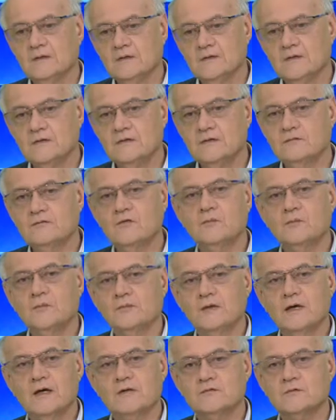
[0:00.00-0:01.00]
the civil
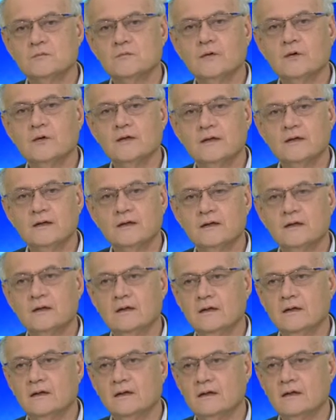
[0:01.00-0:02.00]
protection body
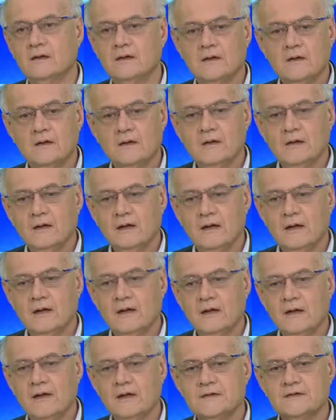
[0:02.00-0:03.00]

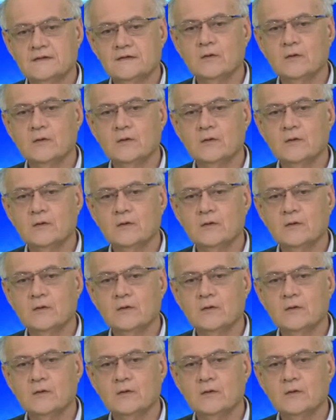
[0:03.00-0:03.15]
has